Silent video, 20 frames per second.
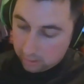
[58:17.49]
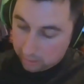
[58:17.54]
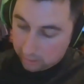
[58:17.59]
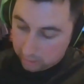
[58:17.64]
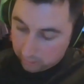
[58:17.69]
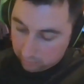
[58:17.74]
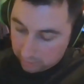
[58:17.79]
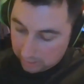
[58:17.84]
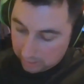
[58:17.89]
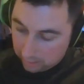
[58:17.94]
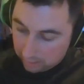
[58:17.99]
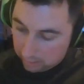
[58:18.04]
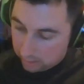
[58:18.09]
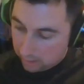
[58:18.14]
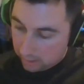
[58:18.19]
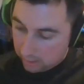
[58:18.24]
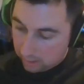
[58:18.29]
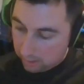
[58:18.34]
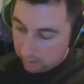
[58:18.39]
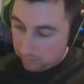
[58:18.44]
Legend of
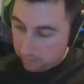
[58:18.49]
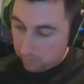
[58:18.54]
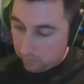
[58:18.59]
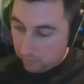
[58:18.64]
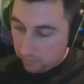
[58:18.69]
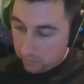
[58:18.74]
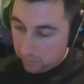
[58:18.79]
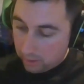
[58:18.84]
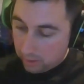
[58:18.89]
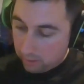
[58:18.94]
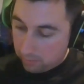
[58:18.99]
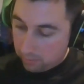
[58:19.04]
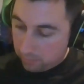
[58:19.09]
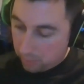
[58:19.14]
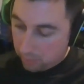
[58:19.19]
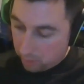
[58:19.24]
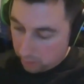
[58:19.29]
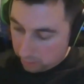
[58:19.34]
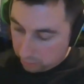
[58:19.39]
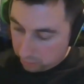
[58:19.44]
Zelda,
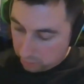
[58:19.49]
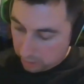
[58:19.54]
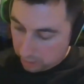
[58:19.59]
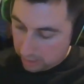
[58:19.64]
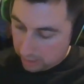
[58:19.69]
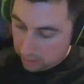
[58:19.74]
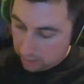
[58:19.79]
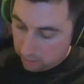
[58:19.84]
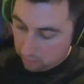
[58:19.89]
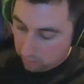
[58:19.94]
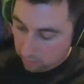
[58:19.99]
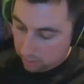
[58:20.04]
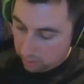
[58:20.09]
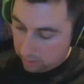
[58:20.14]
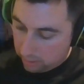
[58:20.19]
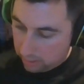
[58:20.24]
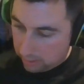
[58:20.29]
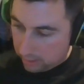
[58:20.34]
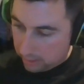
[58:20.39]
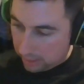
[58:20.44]
Punch Out.
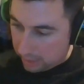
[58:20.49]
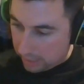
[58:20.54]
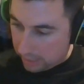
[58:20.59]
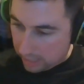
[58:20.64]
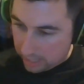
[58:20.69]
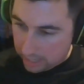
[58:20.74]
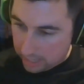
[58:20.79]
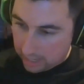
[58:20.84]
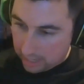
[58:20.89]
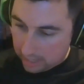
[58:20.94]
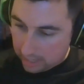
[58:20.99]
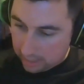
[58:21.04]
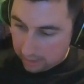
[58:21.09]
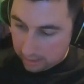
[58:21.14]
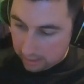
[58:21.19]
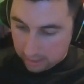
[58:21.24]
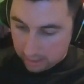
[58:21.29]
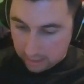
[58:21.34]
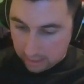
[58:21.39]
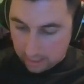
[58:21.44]
They
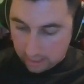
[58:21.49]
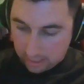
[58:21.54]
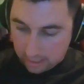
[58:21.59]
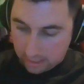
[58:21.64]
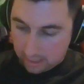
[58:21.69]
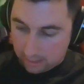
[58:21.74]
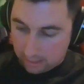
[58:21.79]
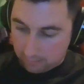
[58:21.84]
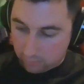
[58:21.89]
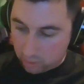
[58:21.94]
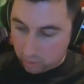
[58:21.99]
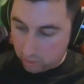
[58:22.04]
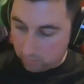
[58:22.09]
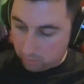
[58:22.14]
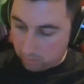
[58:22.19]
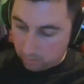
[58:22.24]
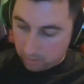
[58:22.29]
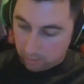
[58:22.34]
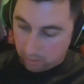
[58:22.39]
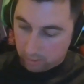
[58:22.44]
had
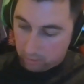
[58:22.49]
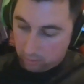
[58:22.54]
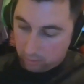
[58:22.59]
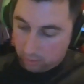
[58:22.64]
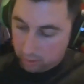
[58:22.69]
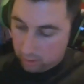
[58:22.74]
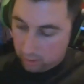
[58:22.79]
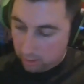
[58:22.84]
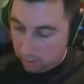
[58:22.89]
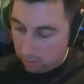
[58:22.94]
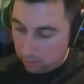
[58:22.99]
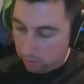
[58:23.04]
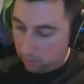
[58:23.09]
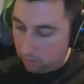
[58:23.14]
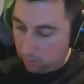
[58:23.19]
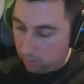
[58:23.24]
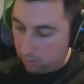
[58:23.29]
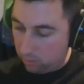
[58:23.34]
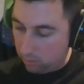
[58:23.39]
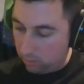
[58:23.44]
Super Mario
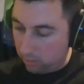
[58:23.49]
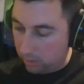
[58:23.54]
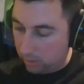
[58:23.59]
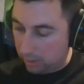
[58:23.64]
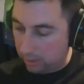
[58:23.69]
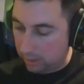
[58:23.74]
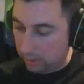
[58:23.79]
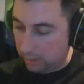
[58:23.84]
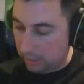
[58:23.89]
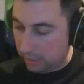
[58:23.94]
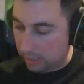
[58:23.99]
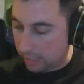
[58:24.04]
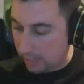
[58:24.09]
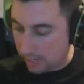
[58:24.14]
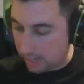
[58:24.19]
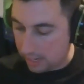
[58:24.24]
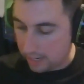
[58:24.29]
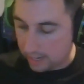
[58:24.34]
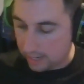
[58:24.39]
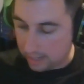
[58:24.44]
2. I think they
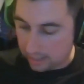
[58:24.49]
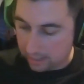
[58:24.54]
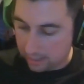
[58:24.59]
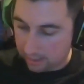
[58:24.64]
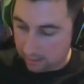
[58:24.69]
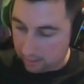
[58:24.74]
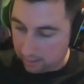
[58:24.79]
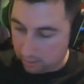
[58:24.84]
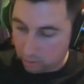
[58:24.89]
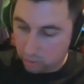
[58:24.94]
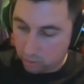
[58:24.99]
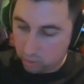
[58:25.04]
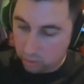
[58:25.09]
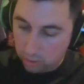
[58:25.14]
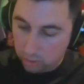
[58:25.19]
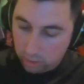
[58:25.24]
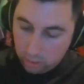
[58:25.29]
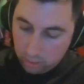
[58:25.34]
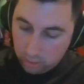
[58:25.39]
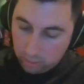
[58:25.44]
had
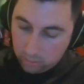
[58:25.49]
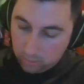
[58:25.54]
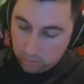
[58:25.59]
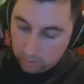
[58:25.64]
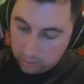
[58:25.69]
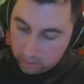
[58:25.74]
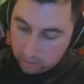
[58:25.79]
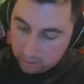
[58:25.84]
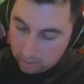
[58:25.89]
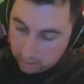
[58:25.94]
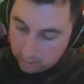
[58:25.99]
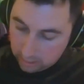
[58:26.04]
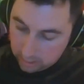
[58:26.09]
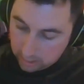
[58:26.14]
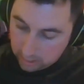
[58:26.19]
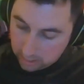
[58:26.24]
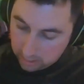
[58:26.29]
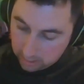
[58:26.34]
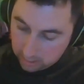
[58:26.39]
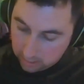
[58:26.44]
what's the
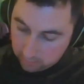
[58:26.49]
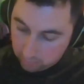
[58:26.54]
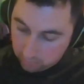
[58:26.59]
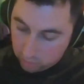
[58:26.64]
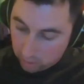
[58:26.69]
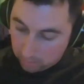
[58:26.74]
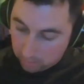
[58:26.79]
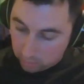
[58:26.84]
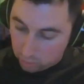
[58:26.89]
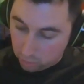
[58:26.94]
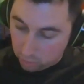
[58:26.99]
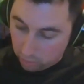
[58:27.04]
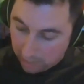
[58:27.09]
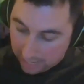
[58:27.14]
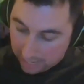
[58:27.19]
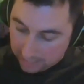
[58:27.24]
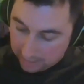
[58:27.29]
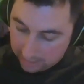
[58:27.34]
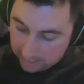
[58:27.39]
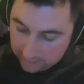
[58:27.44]
Double
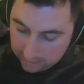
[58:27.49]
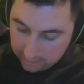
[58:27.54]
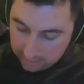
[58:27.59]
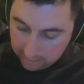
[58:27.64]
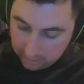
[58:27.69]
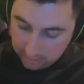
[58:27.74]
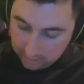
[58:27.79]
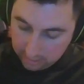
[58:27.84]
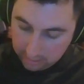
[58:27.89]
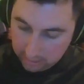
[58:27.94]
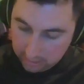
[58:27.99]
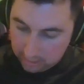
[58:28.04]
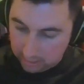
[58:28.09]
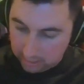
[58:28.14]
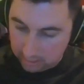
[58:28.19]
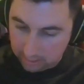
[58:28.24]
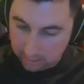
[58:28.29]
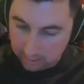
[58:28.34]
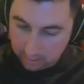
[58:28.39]
Dragon,